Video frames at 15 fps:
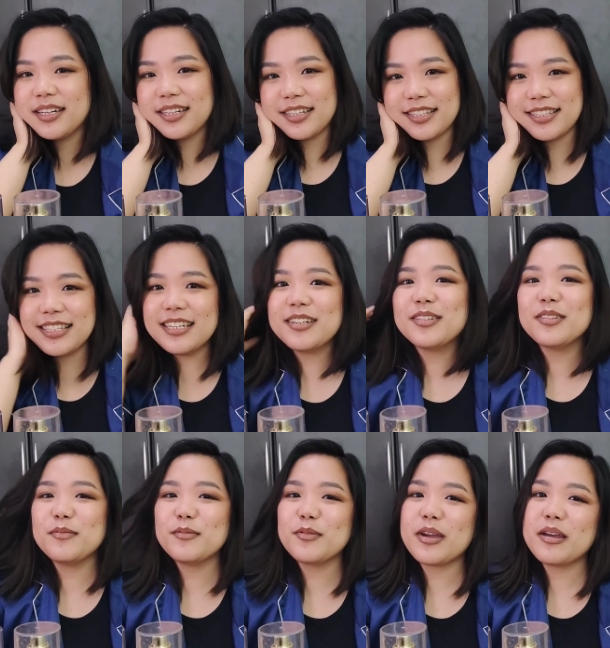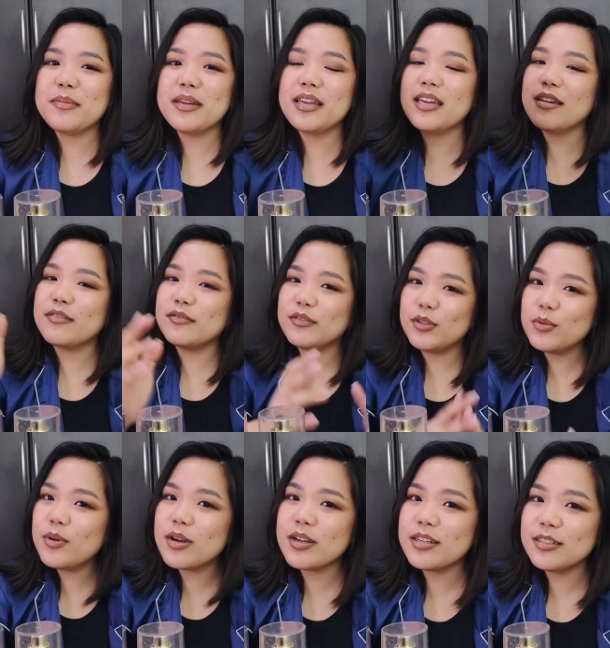Consider subscribing if
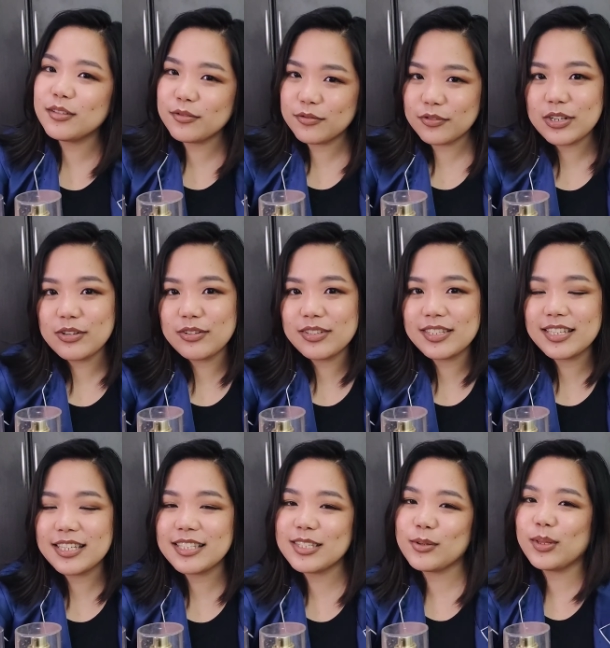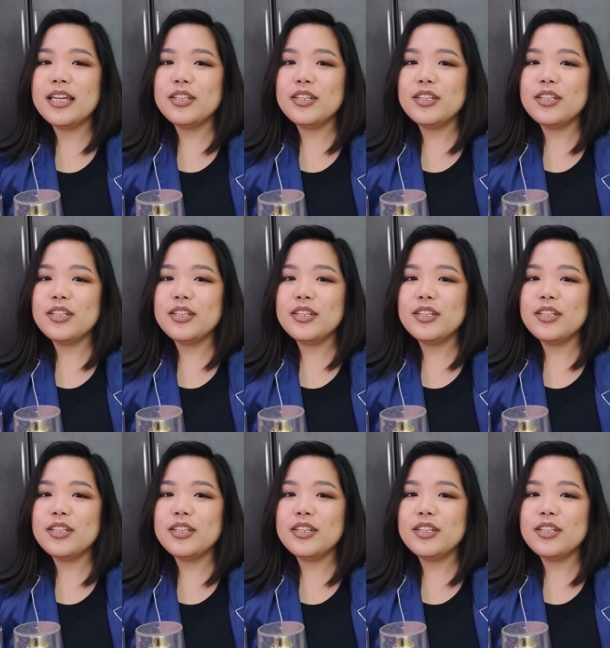you are into fragrances.